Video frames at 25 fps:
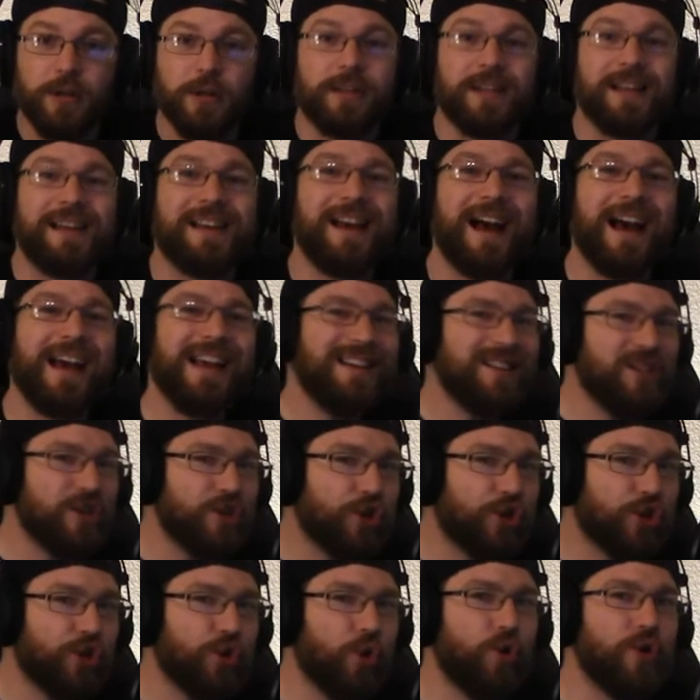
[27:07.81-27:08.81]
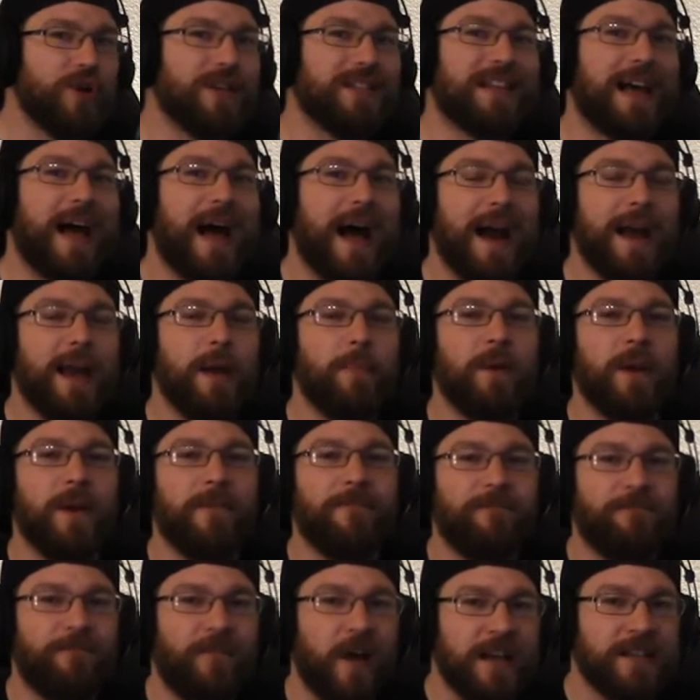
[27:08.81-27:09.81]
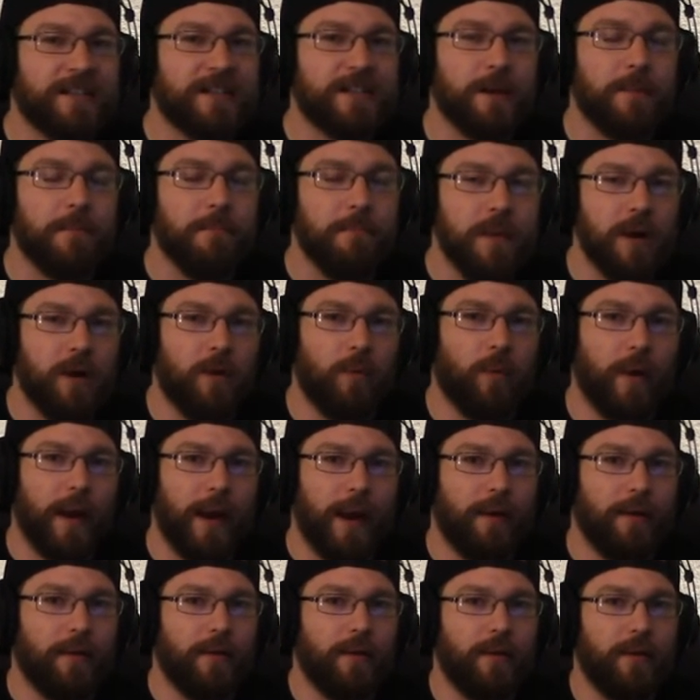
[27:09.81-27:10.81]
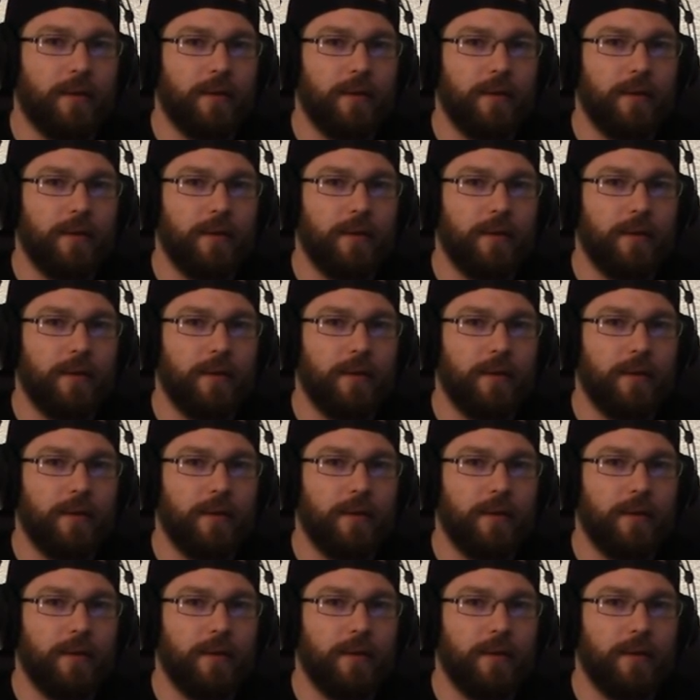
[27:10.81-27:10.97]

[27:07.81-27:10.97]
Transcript: Look, the guy is as short as I am, and he fights at middleweight.